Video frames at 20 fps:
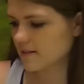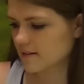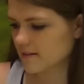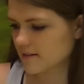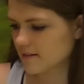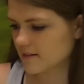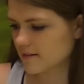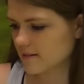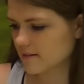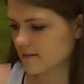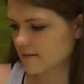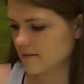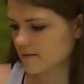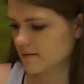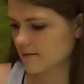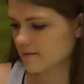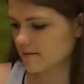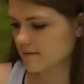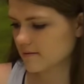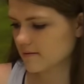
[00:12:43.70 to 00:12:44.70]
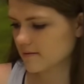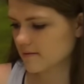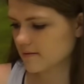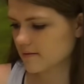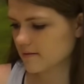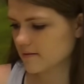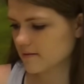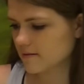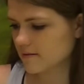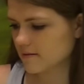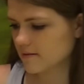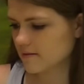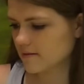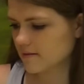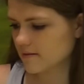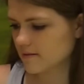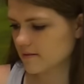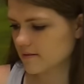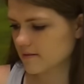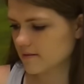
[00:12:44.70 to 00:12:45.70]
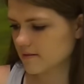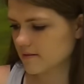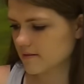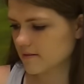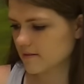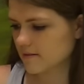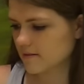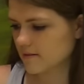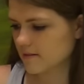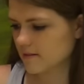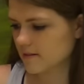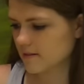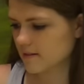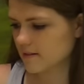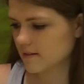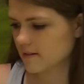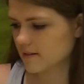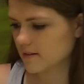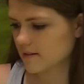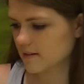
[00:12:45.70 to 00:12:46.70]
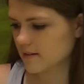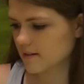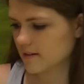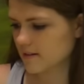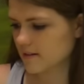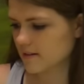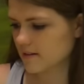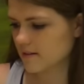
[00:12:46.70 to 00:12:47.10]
(not speaking)